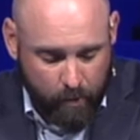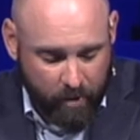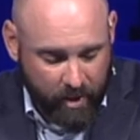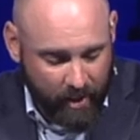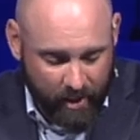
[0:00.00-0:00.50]

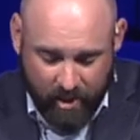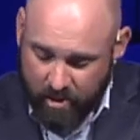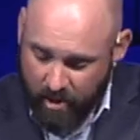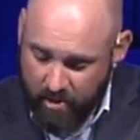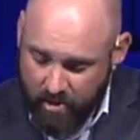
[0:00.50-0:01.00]
But that
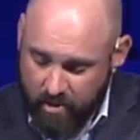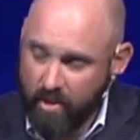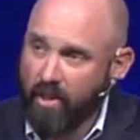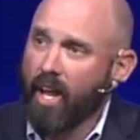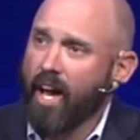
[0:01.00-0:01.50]
leads us
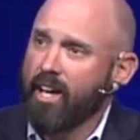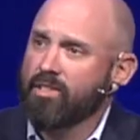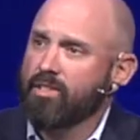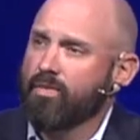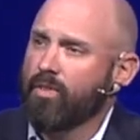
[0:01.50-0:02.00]
to the
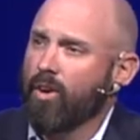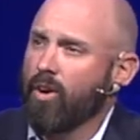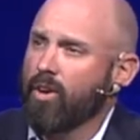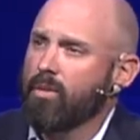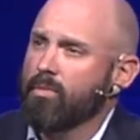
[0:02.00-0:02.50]
last of the
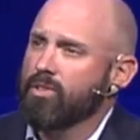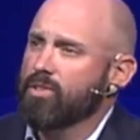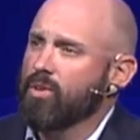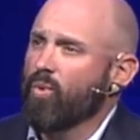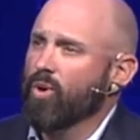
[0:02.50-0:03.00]

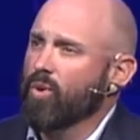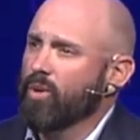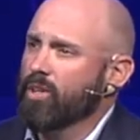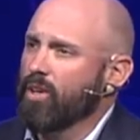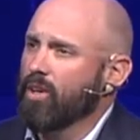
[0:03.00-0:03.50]
arguments that we're
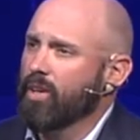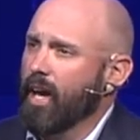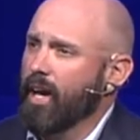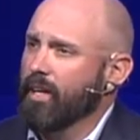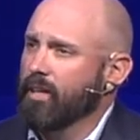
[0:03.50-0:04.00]
going to look
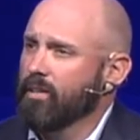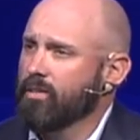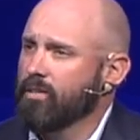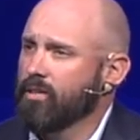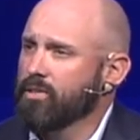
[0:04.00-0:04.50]
at
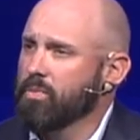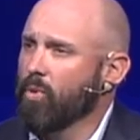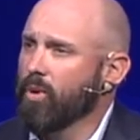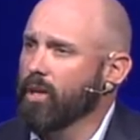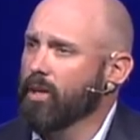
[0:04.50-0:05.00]
this
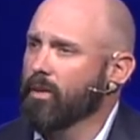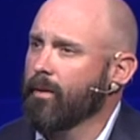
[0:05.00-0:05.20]
morning.